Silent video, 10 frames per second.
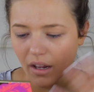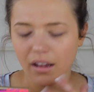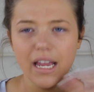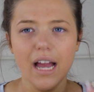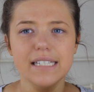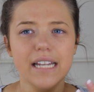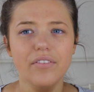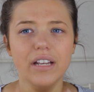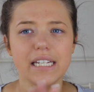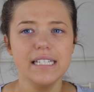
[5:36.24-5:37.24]
Yeah, I'd
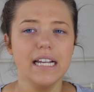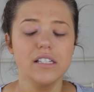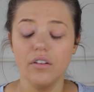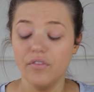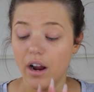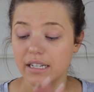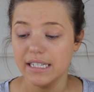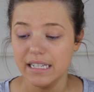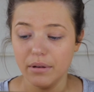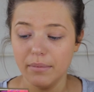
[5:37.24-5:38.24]
definitely say so far it's
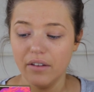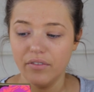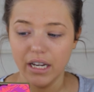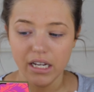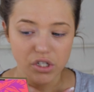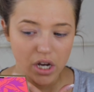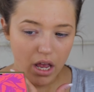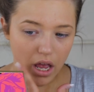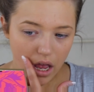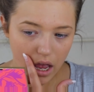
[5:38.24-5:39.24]
a demi matte finish.
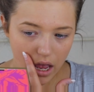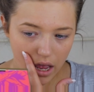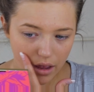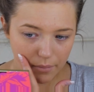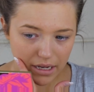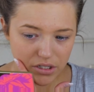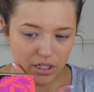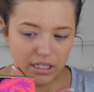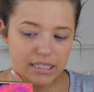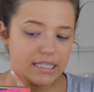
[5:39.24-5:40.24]
As
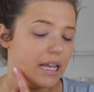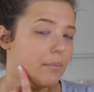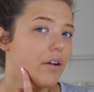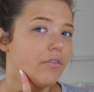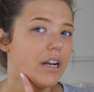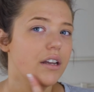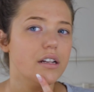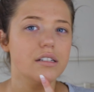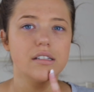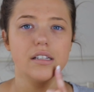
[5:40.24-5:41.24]
you can see, my
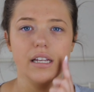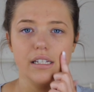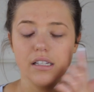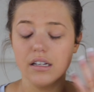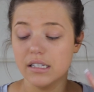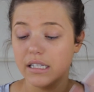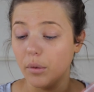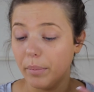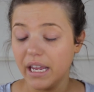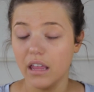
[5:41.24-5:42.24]
redness is
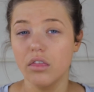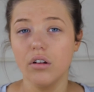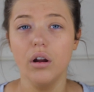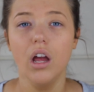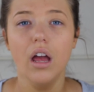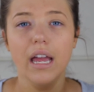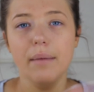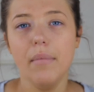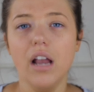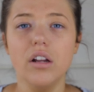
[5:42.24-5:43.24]
still peeking through.
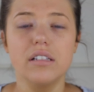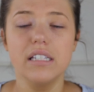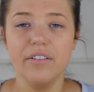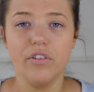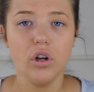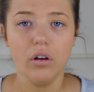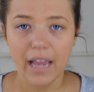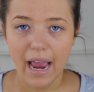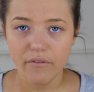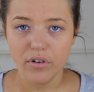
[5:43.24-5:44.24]
It might look different on
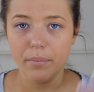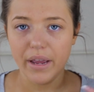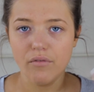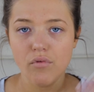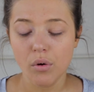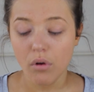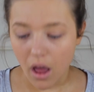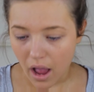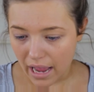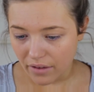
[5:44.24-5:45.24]
camera, but in real
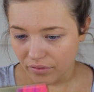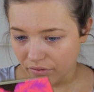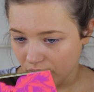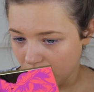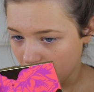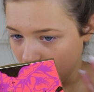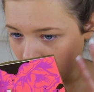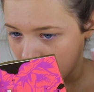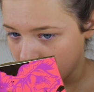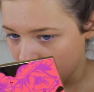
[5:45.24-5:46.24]
life, you can